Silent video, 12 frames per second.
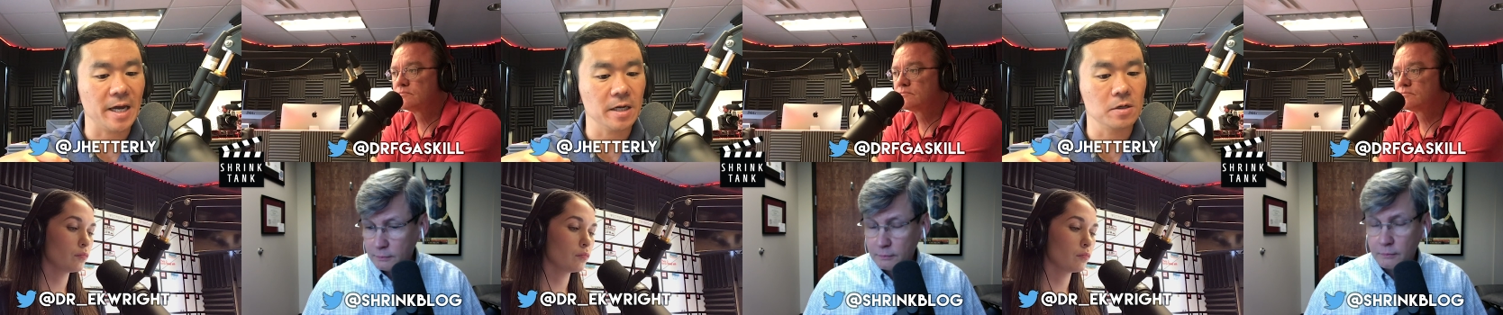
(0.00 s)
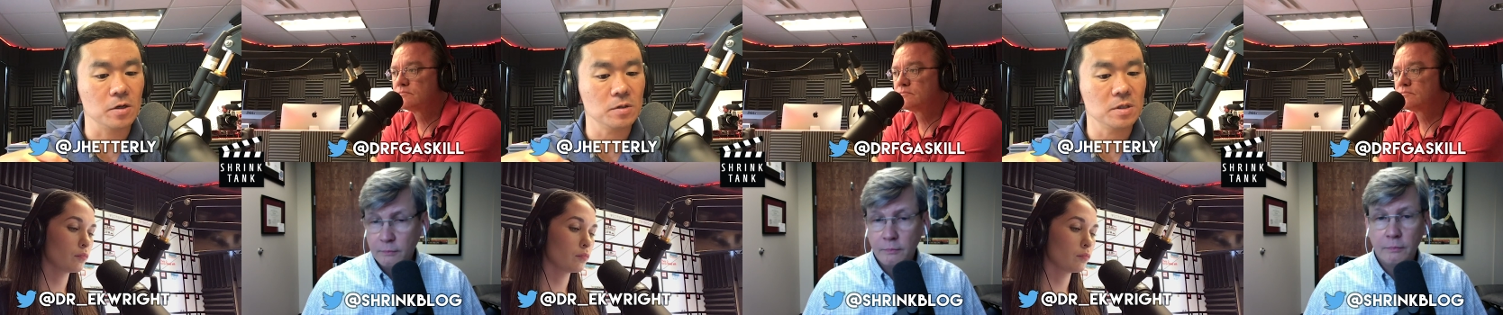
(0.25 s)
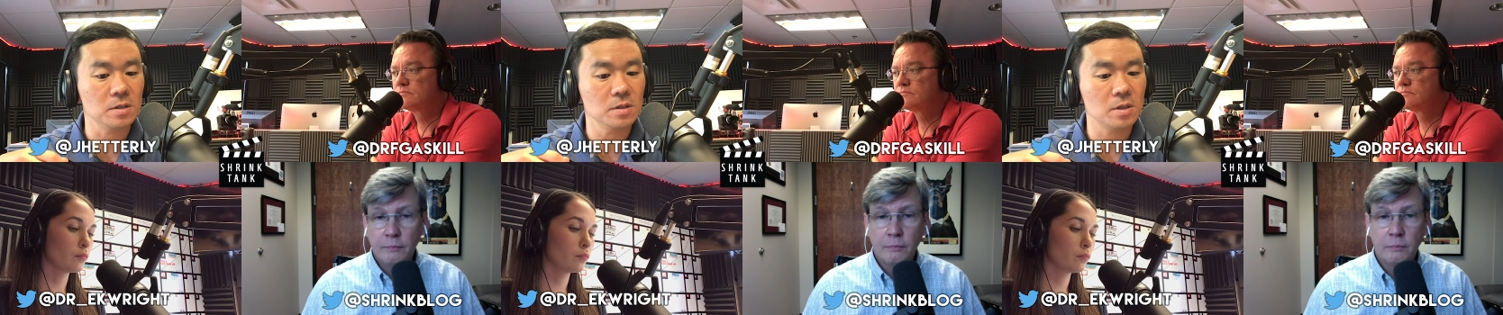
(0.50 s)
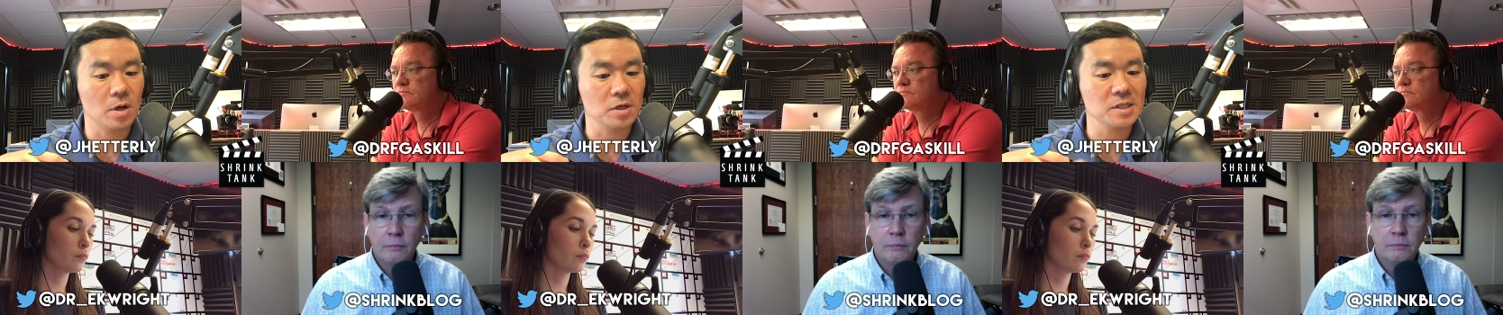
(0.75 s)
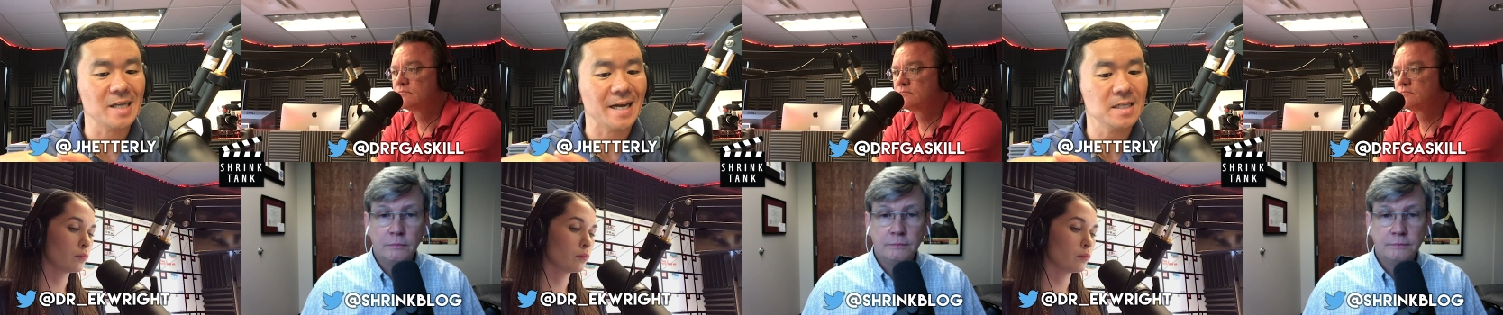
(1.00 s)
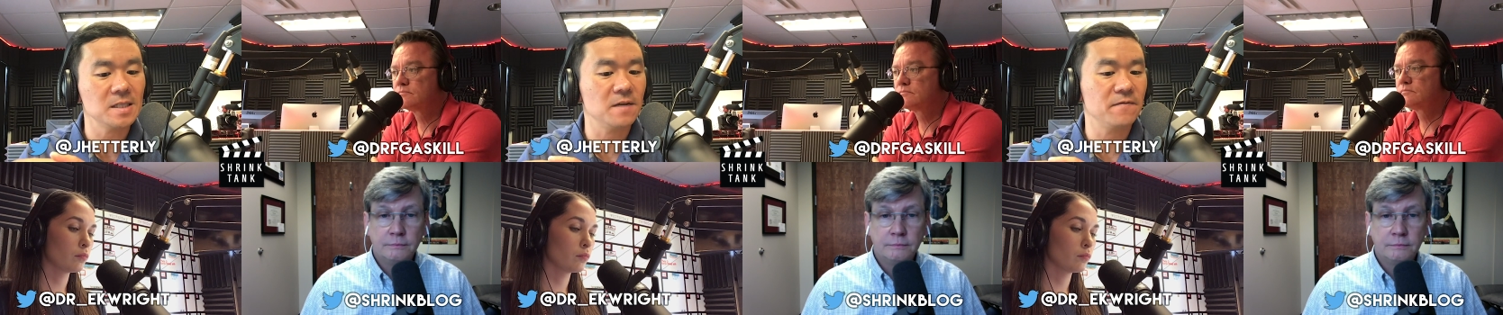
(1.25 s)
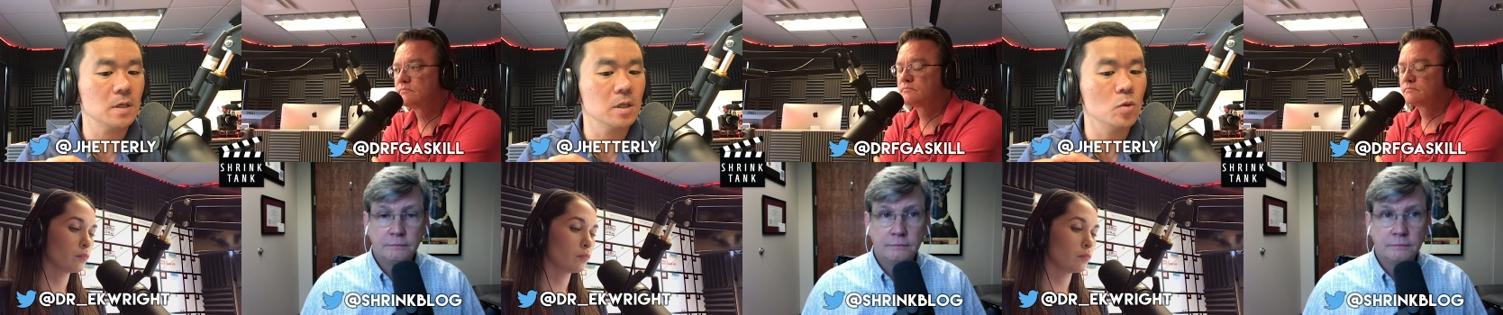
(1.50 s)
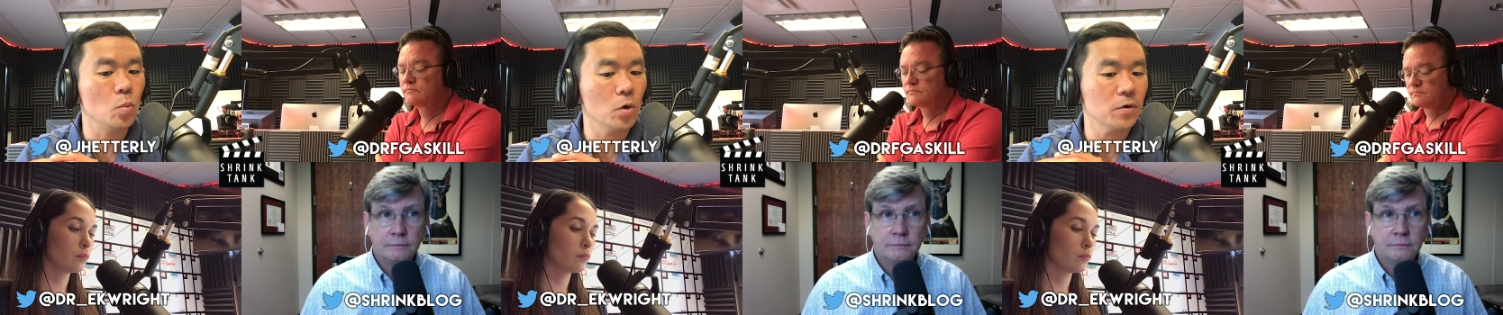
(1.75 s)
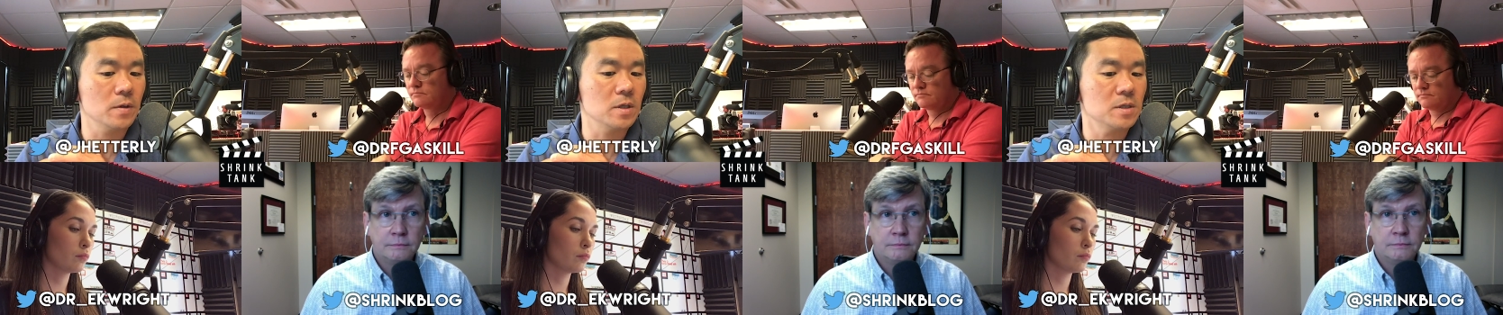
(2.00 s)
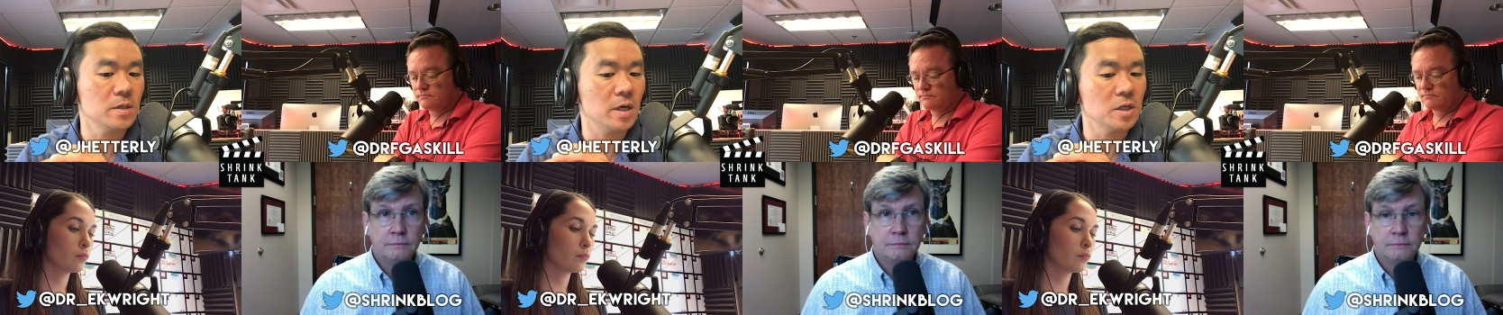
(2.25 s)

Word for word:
Speaker 1: diagnoses are scientifically worthless